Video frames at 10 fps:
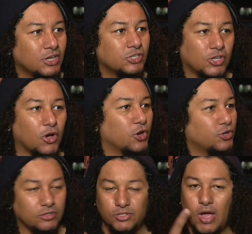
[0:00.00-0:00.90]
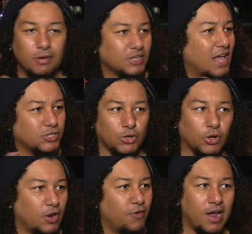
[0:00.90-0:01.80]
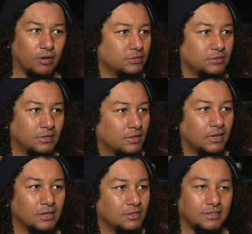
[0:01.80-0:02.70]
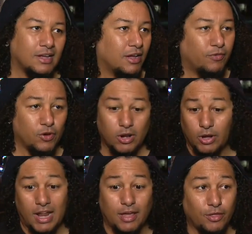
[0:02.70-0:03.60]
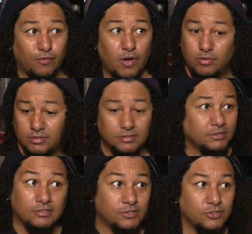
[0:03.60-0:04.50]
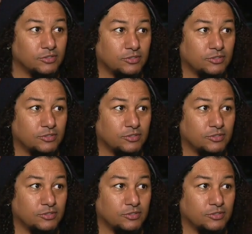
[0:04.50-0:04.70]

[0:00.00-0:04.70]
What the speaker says: So you always have to look around. Yeah, if you're looking at the phone,